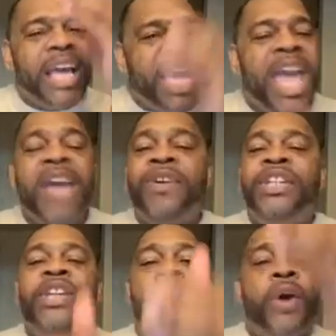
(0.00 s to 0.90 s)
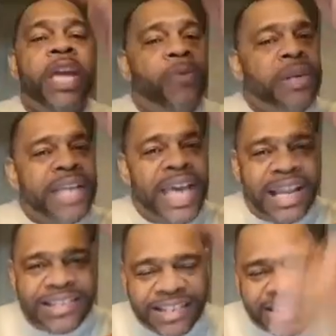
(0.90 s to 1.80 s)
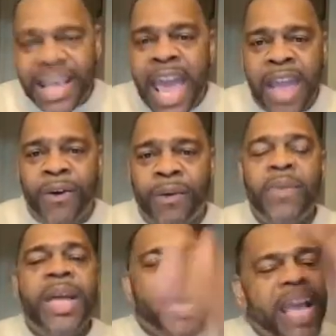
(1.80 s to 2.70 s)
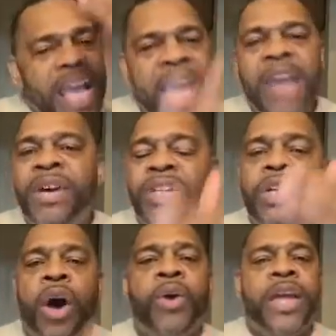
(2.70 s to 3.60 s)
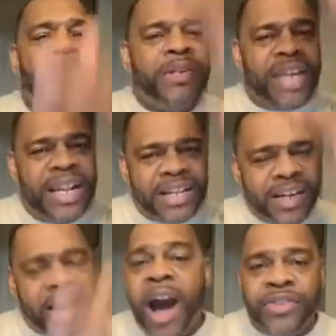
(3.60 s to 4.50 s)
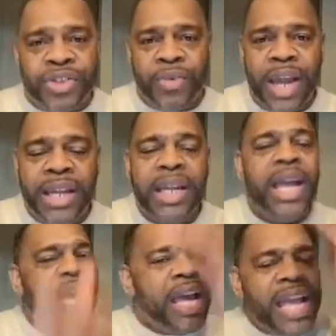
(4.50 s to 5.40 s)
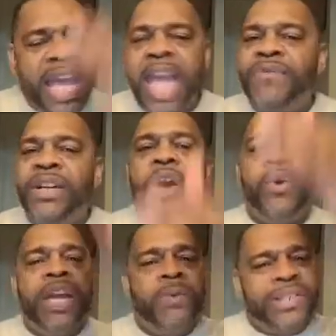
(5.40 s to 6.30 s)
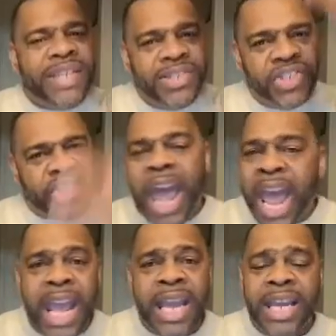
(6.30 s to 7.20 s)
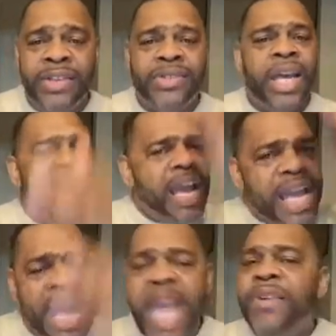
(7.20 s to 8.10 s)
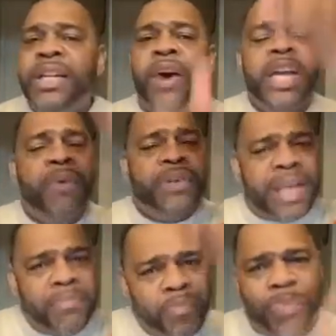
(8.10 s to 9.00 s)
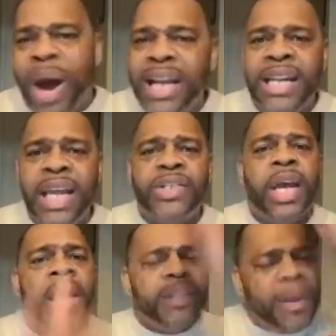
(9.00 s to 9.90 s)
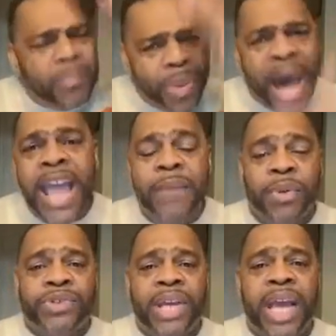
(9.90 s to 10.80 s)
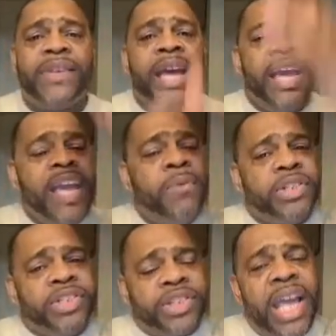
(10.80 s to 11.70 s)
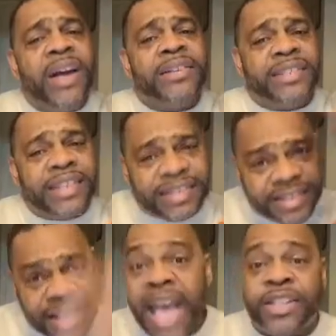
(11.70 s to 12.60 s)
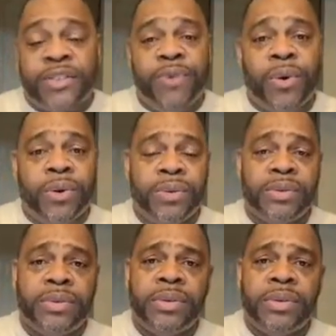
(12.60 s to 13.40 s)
even though he was in a cell, even though he was incarcerated, even though he was in chains, even though he was in bondage, the Bible says he was still successful.